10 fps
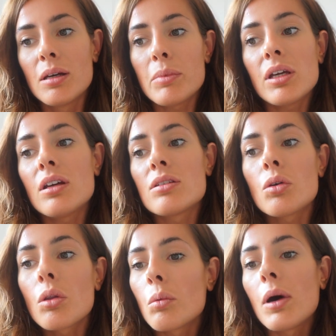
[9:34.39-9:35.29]
because
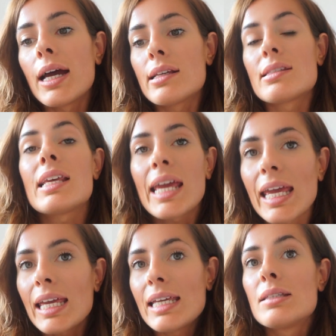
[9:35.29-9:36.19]
otherwise
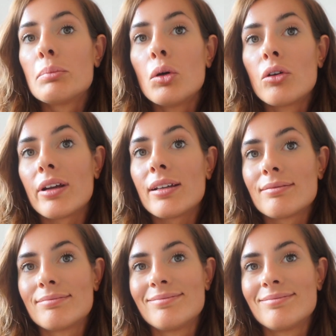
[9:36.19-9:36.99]
it is boring.